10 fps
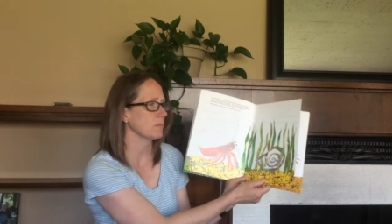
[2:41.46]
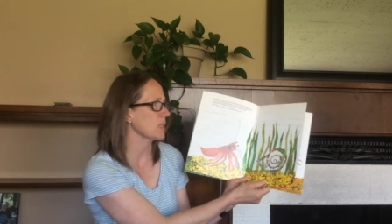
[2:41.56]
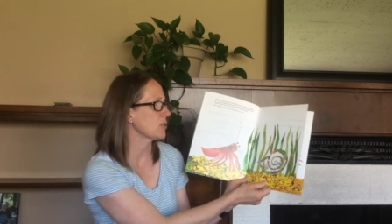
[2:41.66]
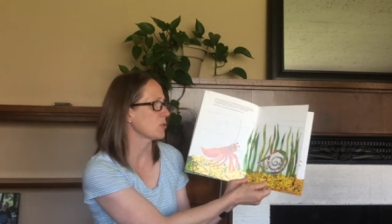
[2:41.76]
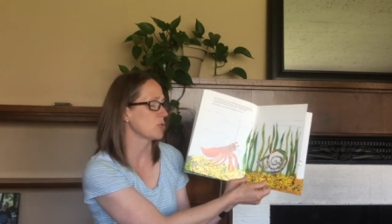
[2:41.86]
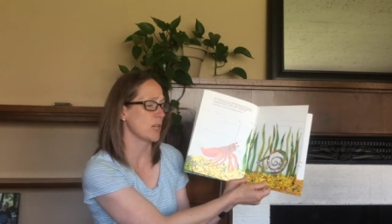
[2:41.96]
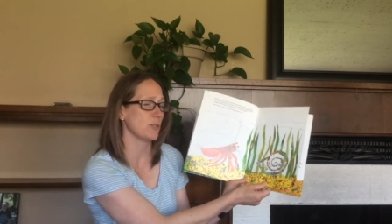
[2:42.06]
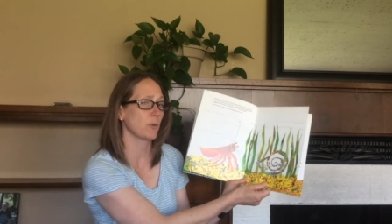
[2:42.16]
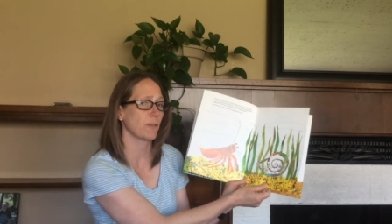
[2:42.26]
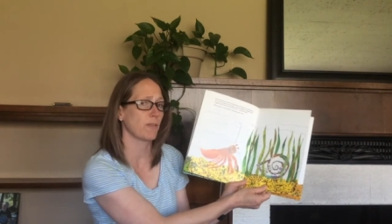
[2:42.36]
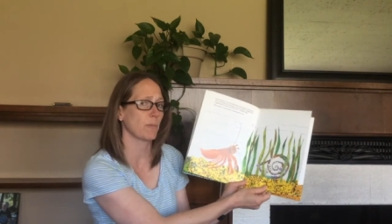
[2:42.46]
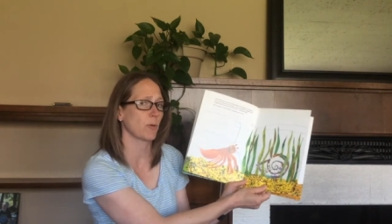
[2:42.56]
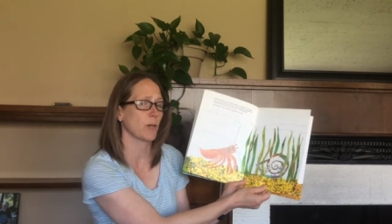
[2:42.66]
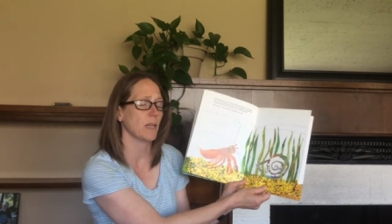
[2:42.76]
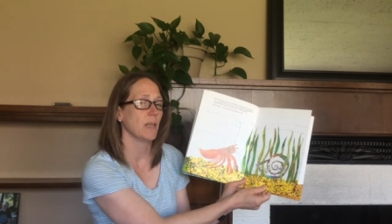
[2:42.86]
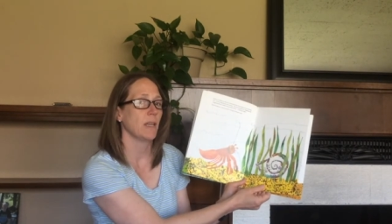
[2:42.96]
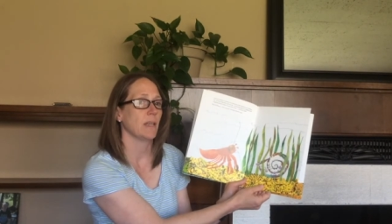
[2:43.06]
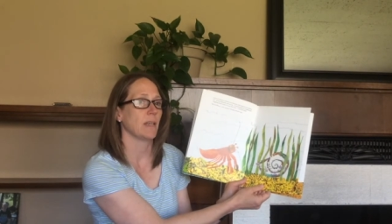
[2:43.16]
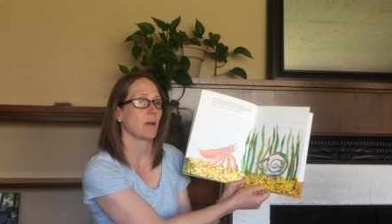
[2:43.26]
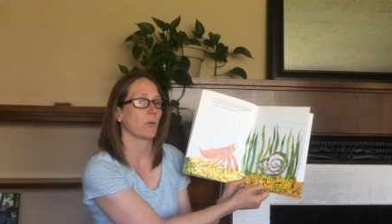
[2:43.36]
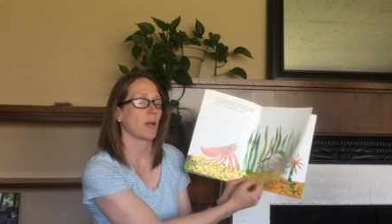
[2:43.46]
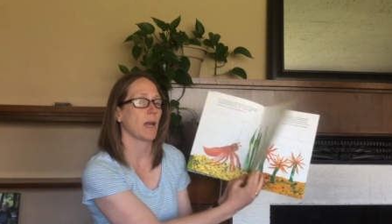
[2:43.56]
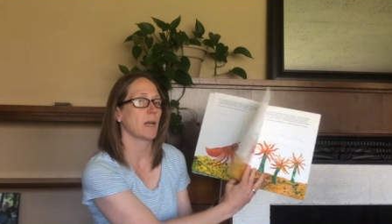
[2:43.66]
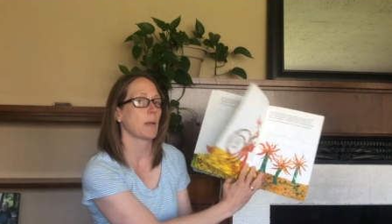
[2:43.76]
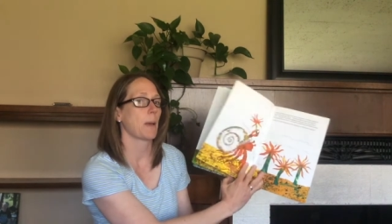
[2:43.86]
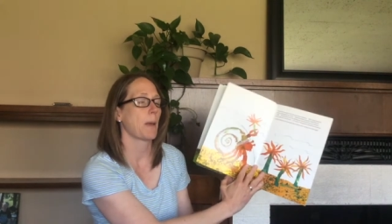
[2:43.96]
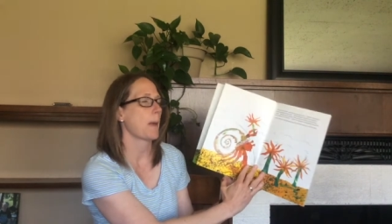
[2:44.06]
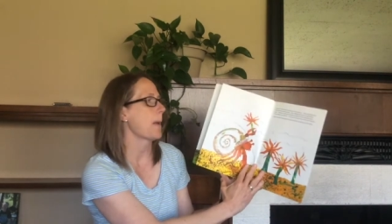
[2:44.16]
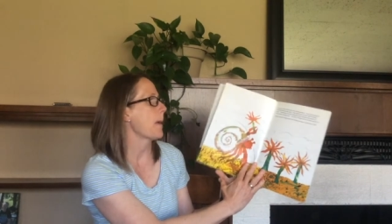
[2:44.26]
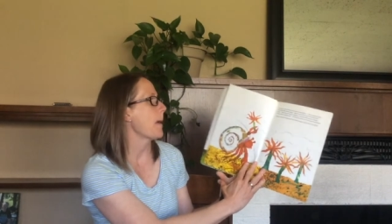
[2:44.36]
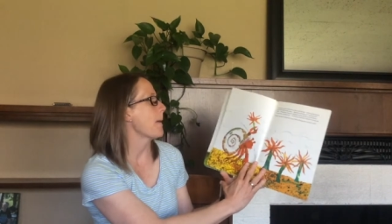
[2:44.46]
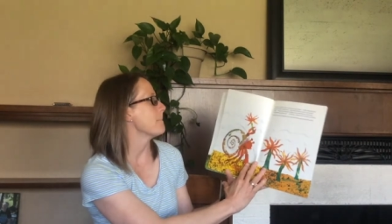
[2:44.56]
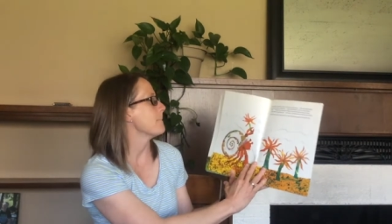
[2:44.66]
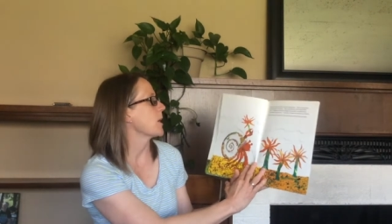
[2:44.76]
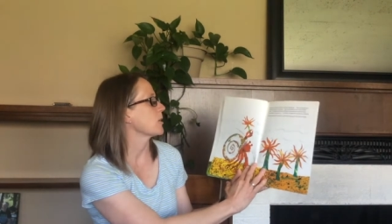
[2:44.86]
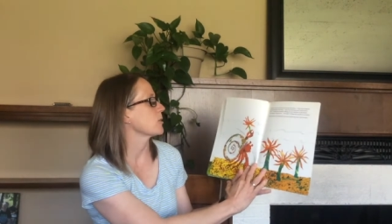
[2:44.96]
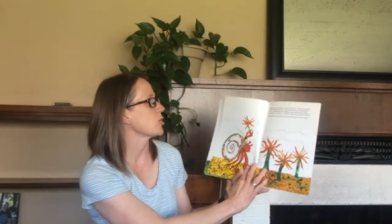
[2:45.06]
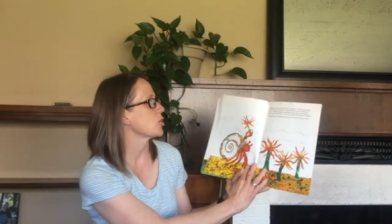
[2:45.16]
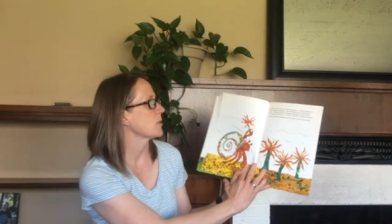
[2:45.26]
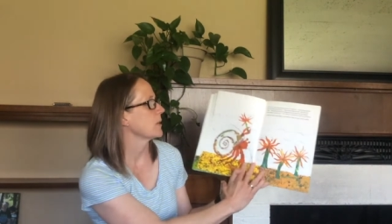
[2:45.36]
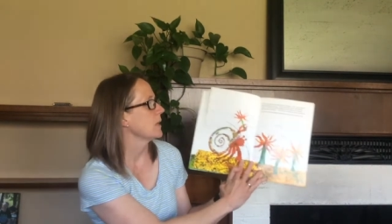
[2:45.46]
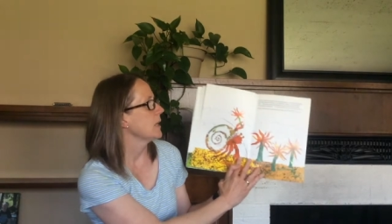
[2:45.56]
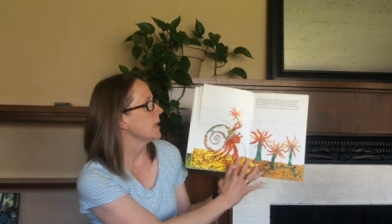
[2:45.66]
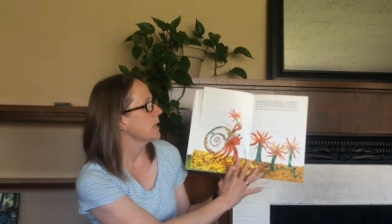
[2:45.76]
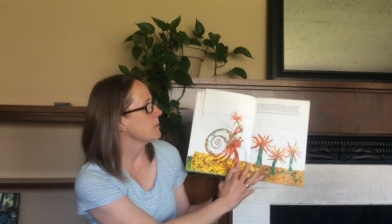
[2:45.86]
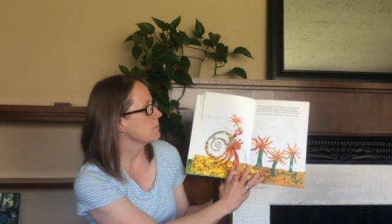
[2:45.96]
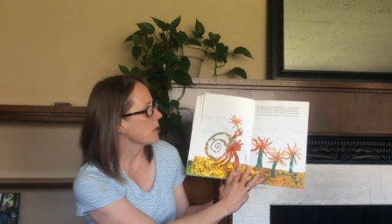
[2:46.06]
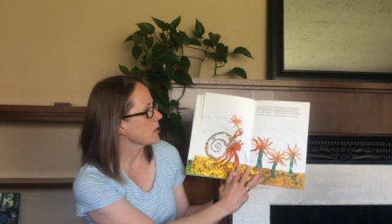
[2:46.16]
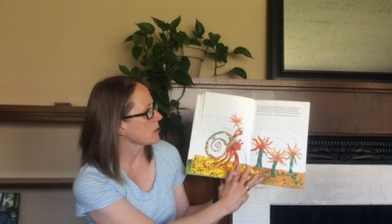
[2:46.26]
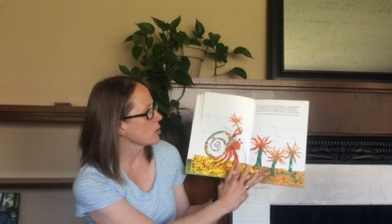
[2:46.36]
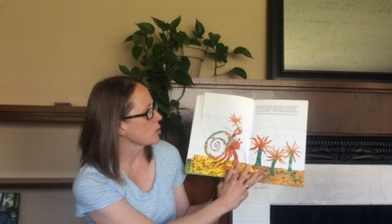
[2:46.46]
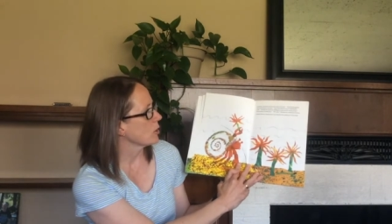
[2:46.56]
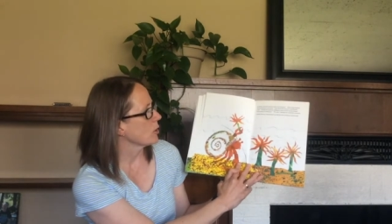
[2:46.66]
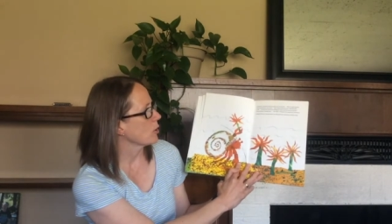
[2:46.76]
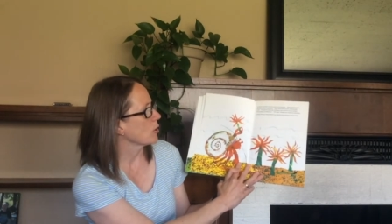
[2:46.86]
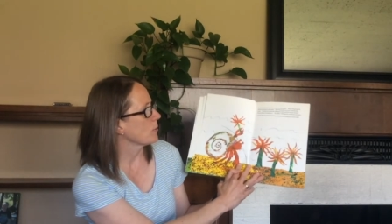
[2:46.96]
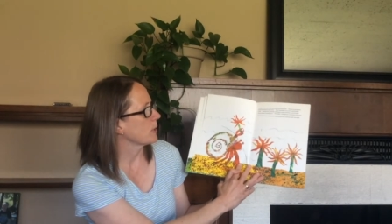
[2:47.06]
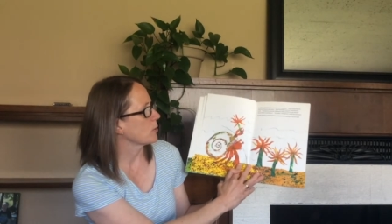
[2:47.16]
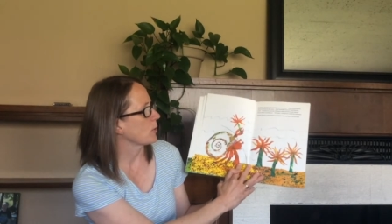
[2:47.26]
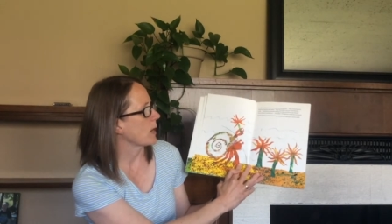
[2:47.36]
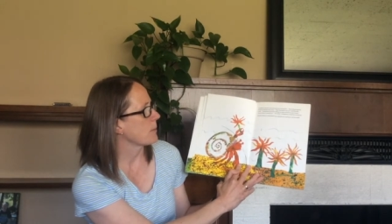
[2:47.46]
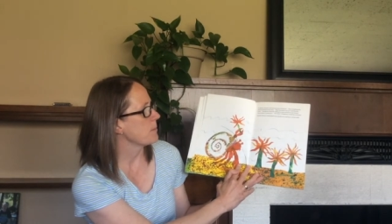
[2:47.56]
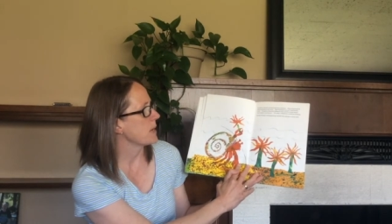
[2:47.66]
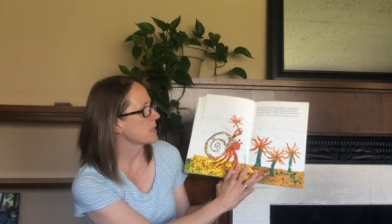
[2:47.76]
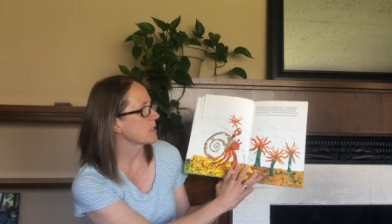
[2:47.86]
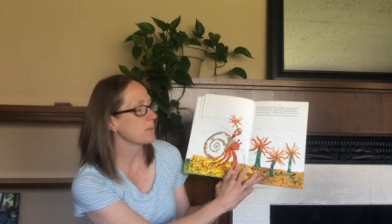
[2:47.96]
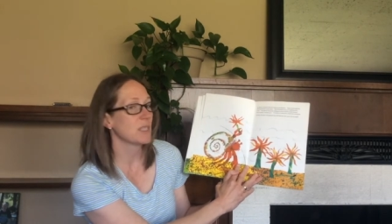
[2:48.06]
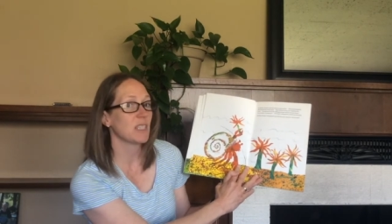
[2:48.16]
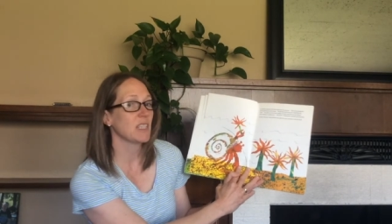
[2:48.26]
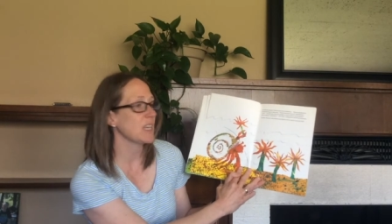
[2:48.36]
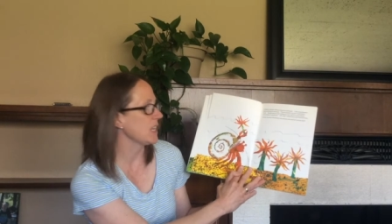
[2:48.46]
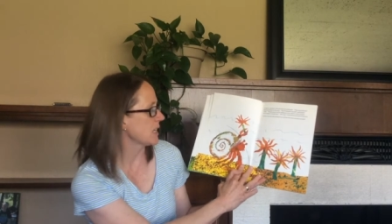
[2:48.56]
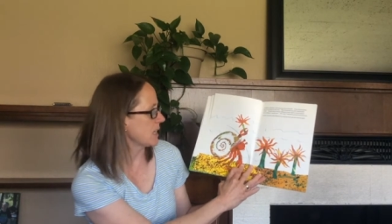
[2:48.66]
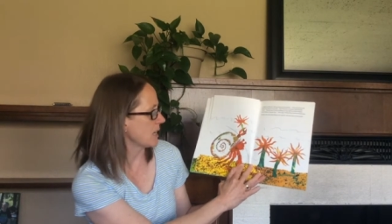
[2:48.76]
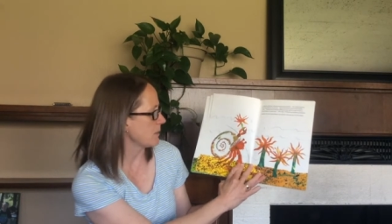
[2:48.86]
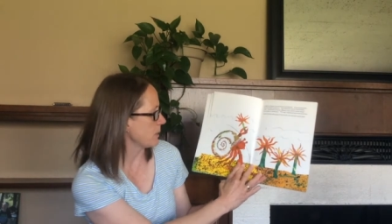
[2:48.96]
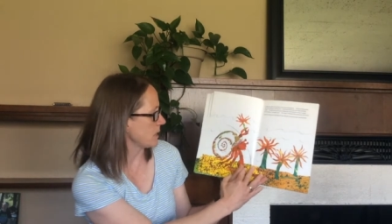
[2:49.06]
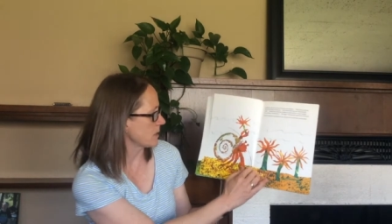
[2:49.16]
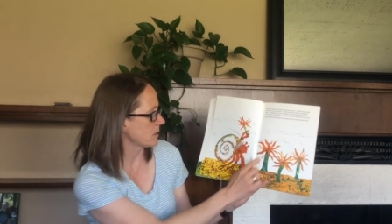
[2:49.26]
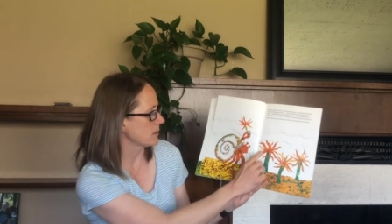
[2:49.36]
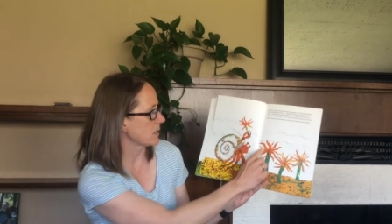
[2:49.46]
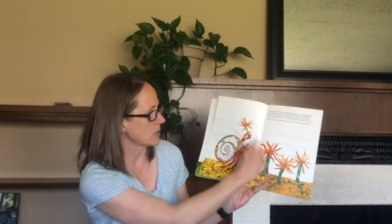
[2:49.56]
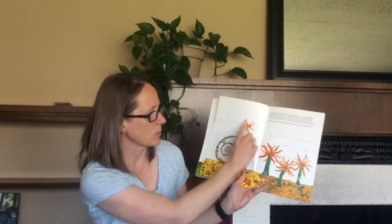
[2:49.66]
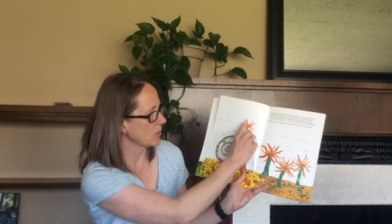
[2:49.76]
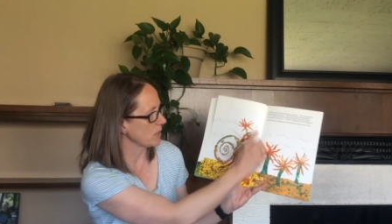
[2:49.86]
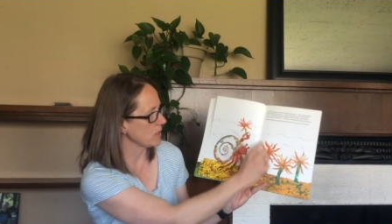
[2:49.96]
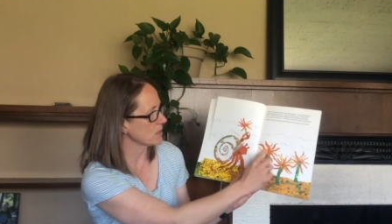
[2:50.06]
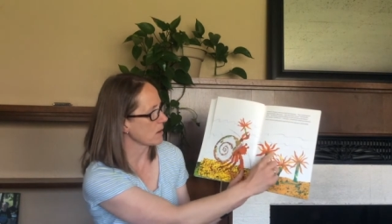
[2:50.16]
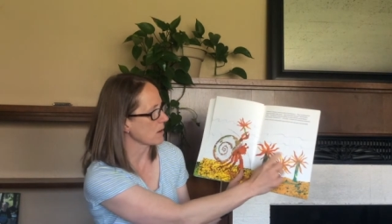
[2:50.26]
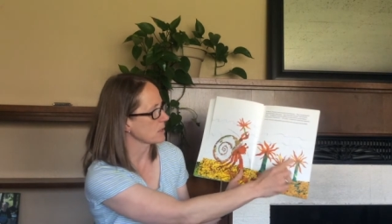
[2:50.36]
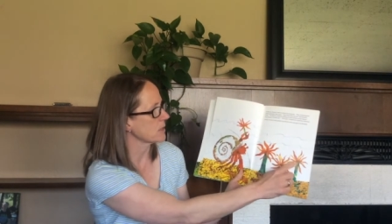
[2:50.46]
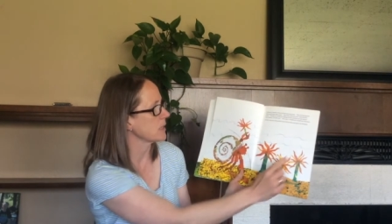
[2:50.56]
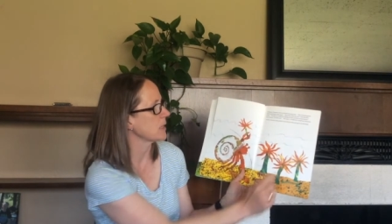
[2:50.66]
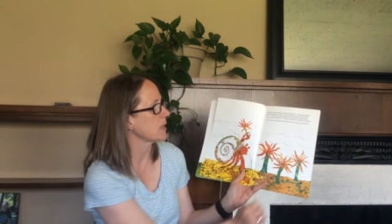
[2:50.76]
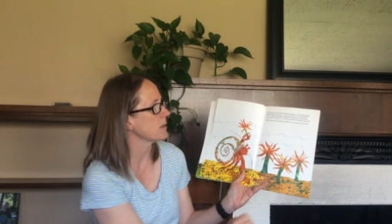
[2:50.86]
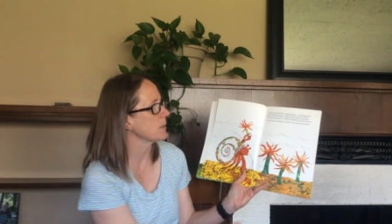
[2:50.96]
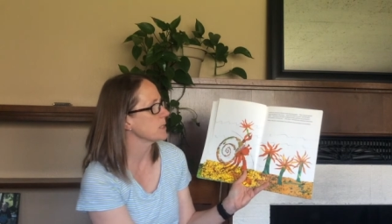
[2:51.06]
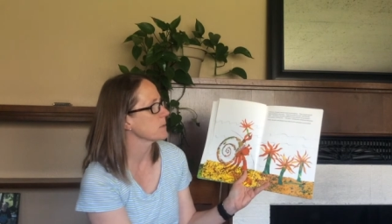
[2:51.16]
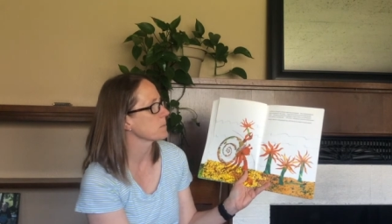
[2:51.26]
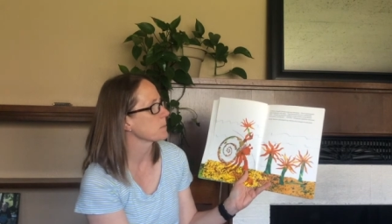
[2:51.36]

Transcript: So January, February, now we're at March. In March, Hermit Crab met some sea anemones. That's what these are, sea anemones.